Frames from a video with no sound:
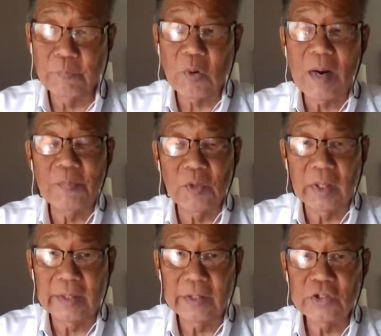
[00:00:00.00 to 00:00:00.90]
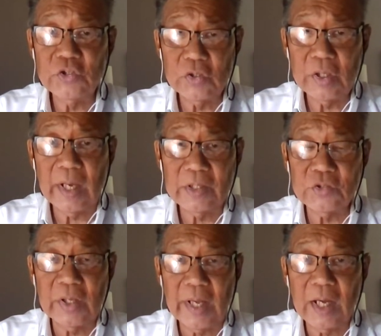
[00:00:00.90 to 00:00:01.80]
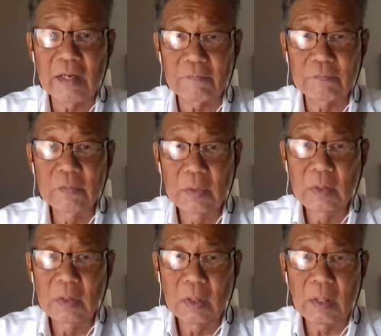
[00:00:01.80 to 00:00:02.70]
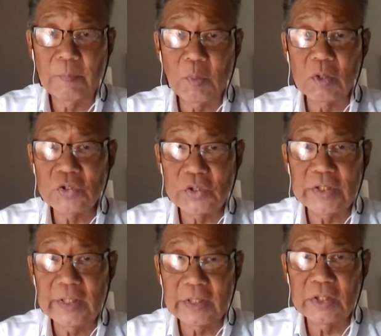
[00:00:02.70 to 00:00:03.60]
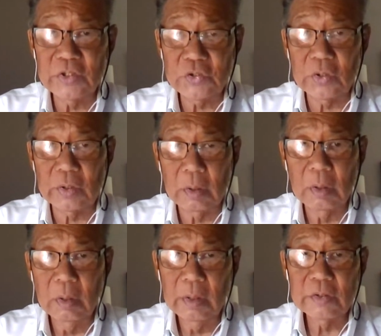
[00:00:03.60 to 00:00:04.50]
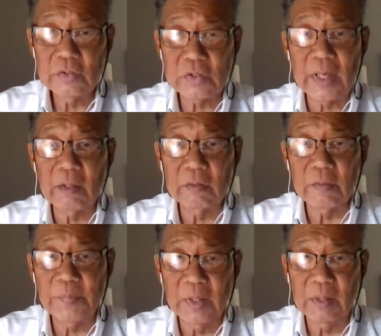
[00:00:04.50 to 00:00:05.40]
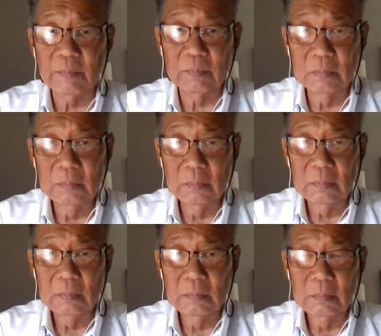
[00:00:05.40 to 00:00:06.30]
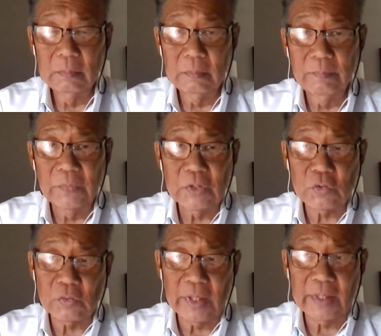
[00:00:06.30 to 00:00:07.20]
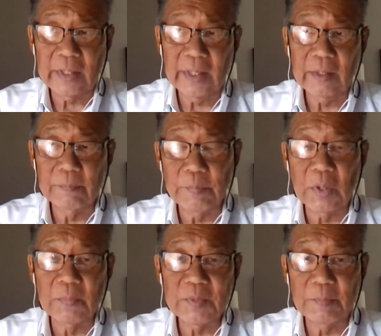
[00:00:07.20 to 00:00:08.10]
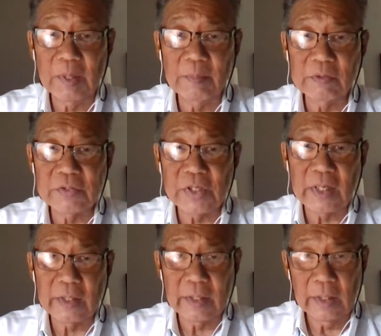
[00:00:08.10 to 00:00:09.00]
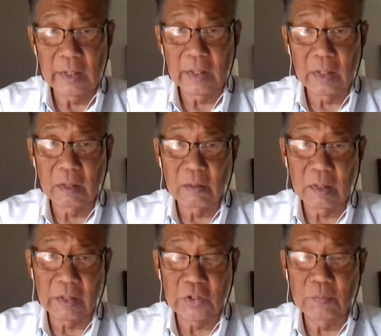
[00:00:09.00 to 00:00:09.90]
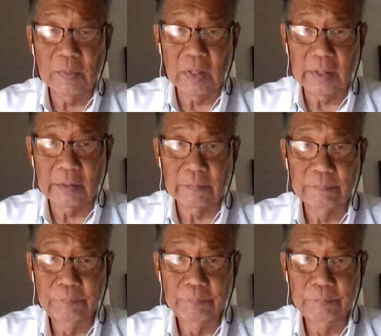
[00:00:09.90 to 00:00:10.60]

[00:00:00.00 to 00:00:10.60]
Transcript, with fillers: properly, you should actually have Porsche technician cycle the pump so that it can burp the bubbles out of the uh, accumulator.